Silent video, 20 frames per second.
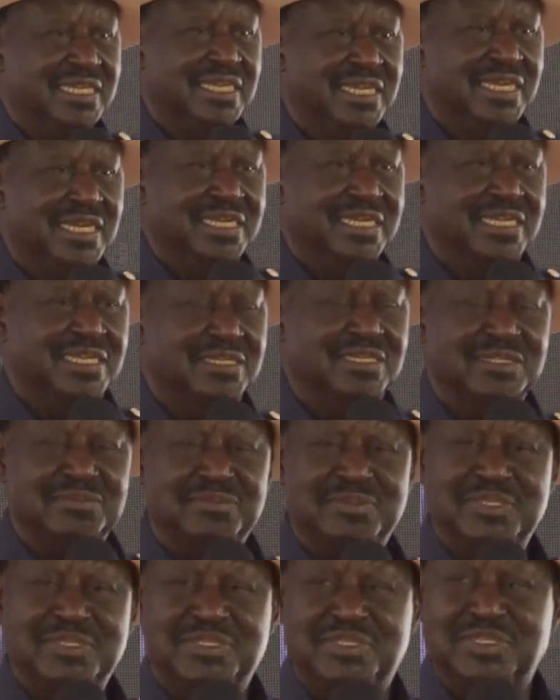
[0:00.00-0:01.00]
And as has
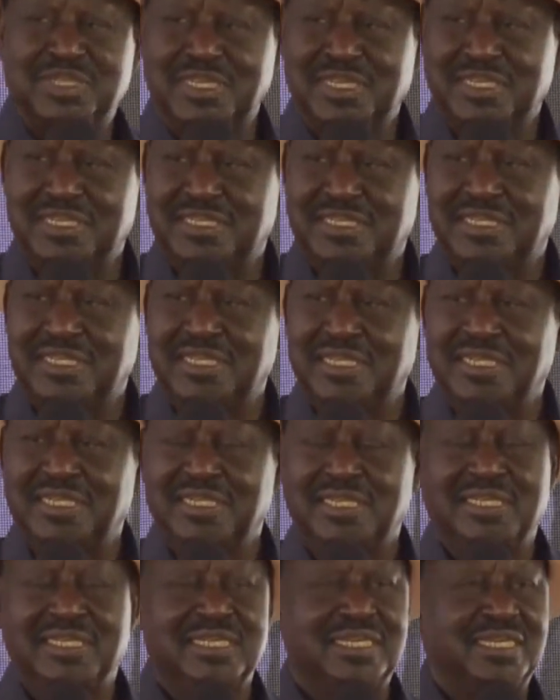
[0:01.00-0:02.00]
been said,
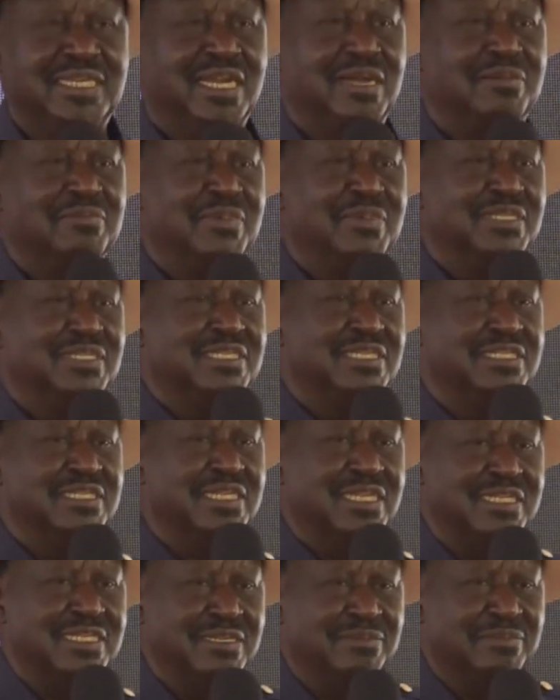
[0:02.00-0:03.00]
I met his
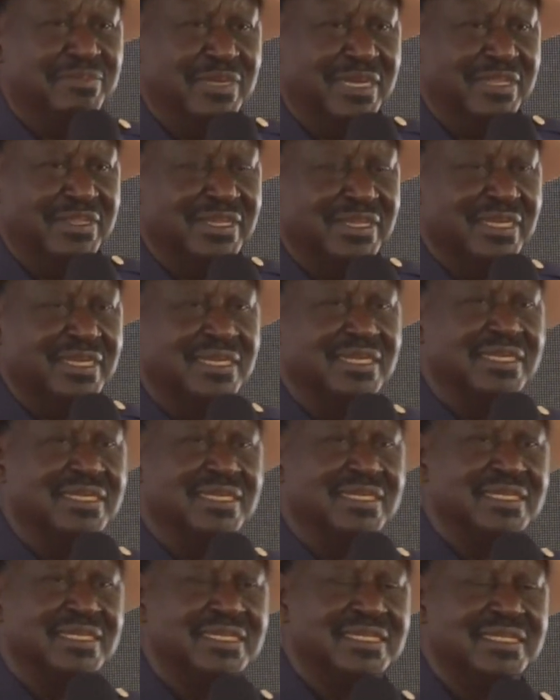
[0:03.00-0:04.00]
elder brother,
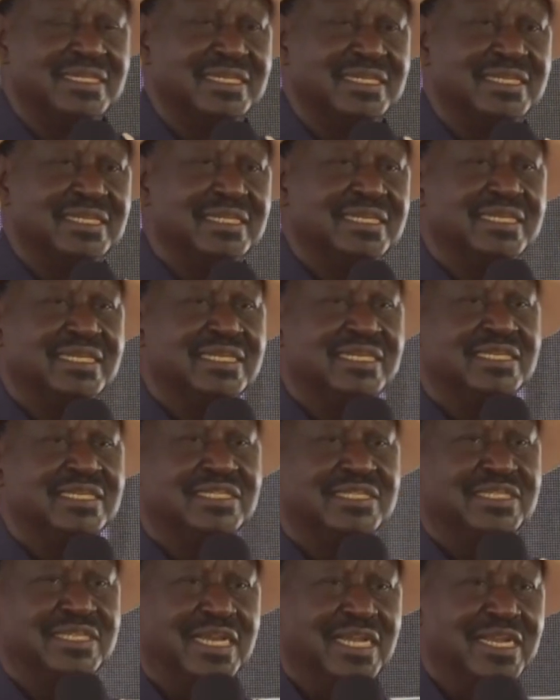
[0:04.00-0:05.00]

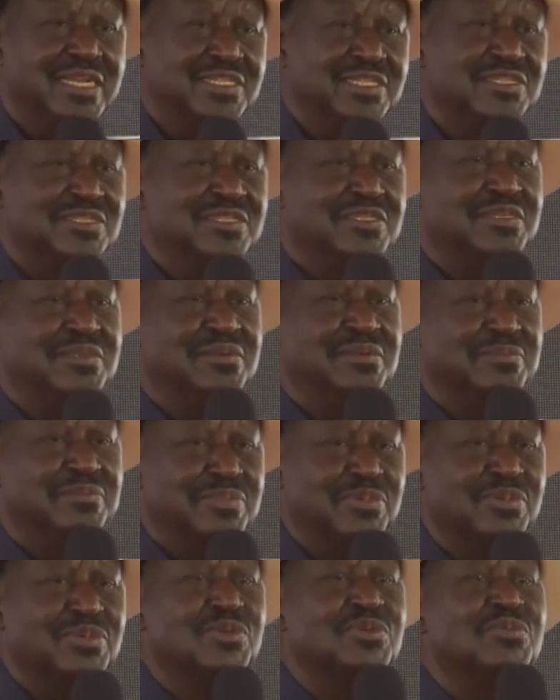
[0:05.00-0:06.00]
Charles
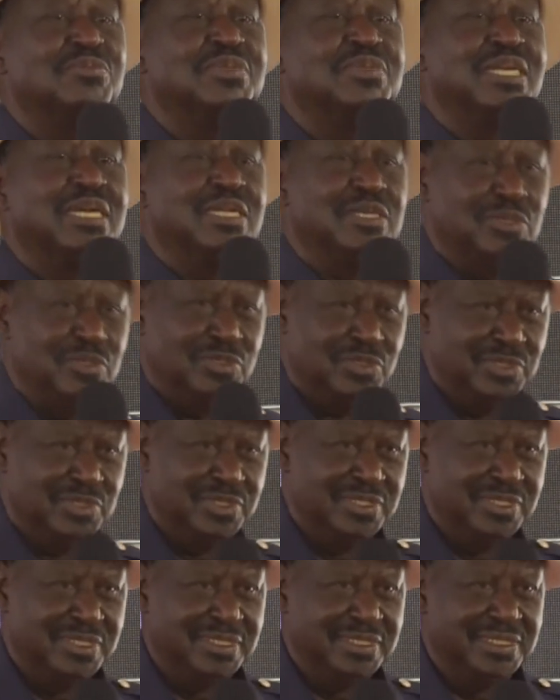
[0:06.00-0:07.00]
Mburu Miano.
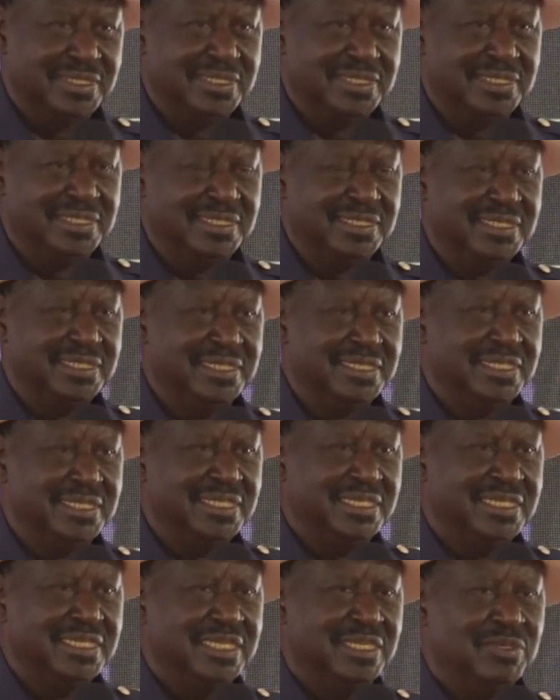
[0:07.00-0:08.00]

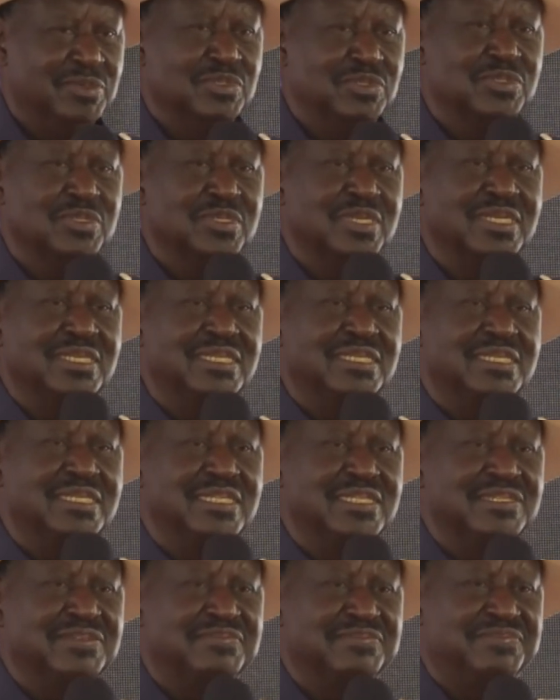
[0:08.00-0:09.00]
He was already in
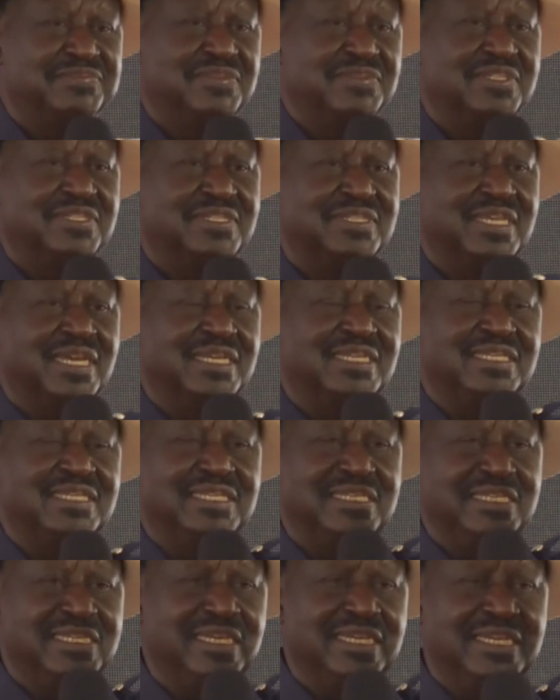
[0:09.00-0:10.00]
his third
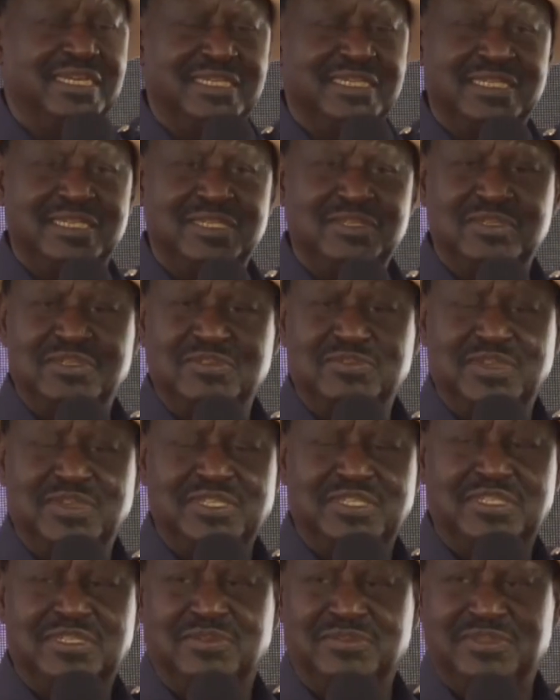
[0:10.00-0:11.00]
year at the
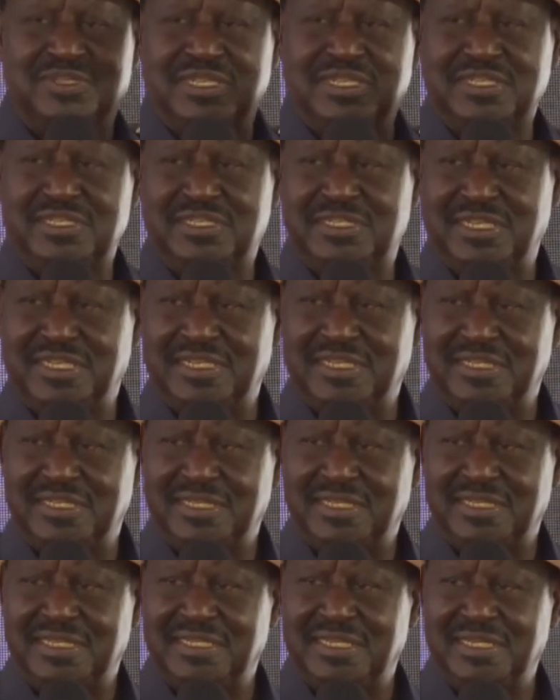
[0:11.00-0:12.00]
University of Dresden
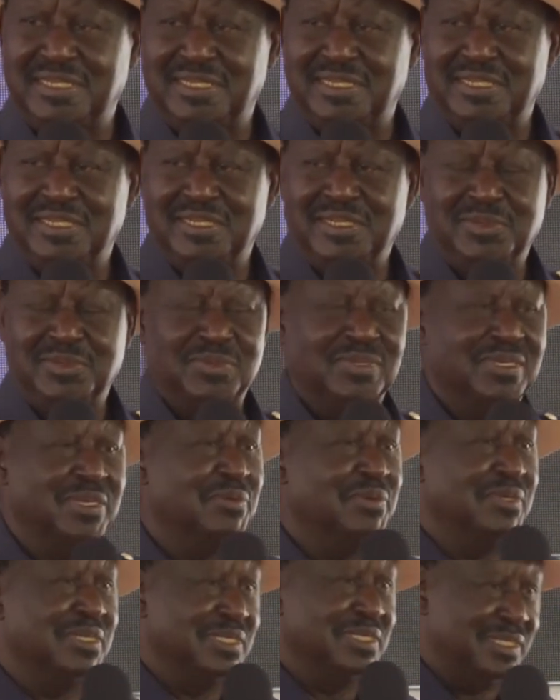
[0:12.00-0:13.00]
when I
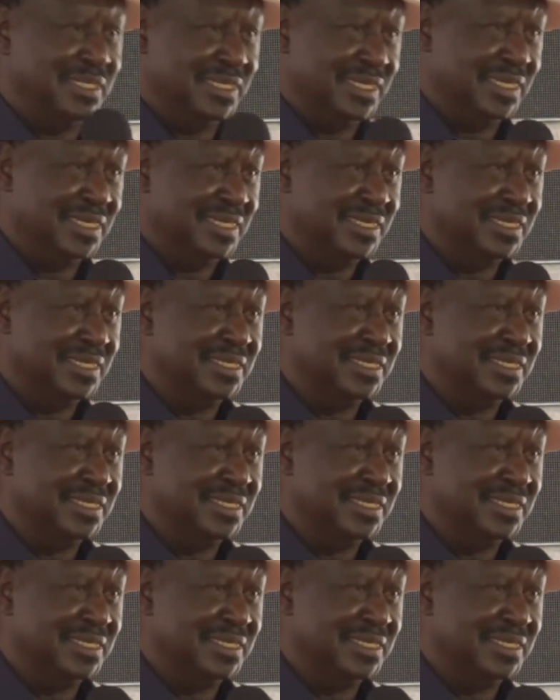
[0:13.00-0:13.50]
went there.